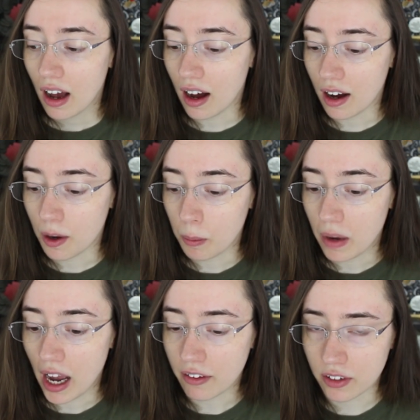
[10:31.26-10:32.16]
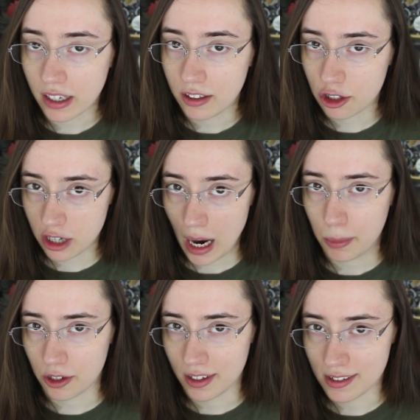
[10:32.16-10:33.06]
Um, every
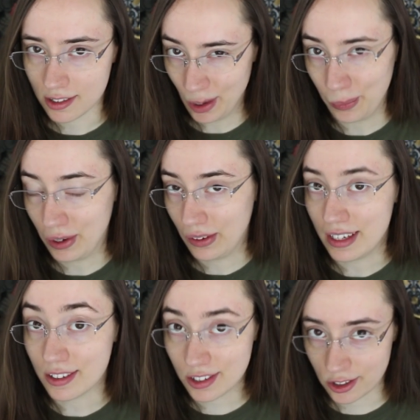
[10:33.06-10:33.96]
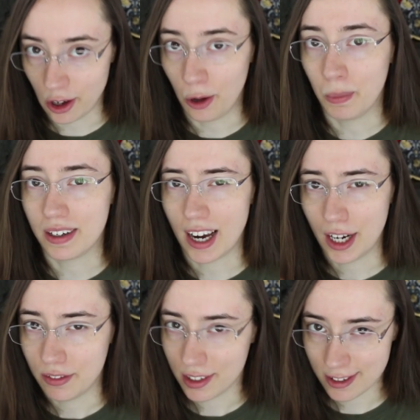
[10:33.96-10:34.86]
chapter is its own little installment,
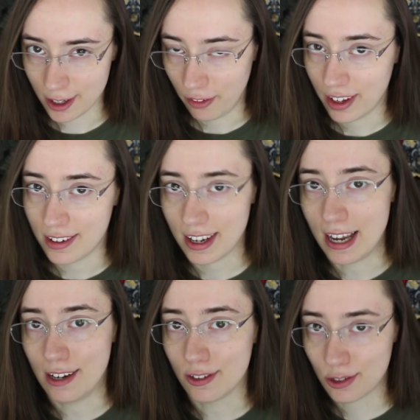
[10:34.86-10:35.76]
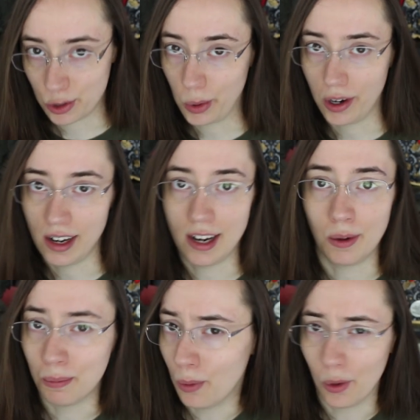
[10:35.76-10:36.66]
kind of a self-contained story
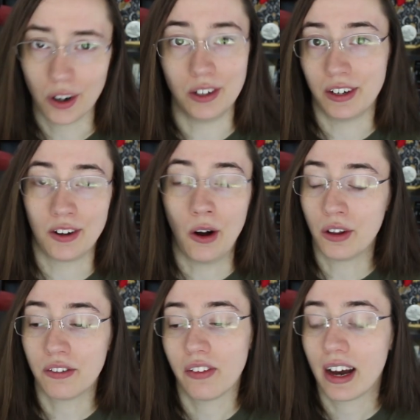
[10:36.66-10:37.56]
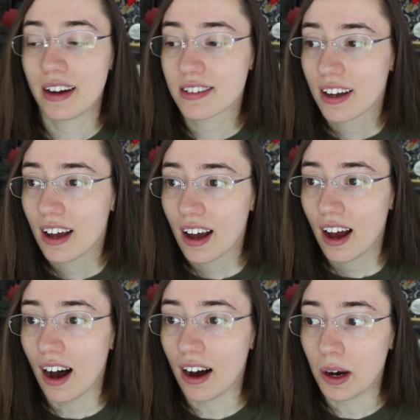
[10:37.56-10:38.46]
and moral and all of that.
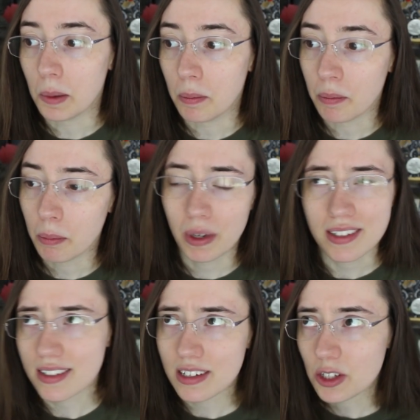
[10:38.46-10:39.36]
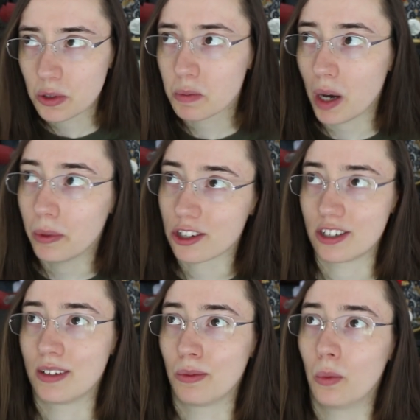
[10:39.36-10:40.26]
Um, but since this was
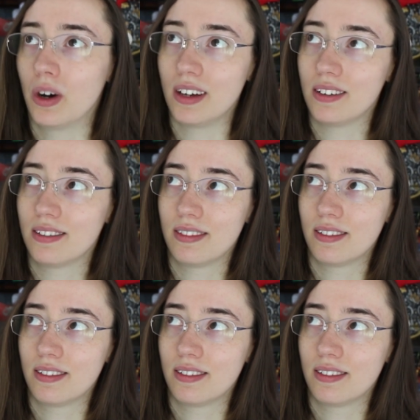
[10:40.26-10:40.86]
published in what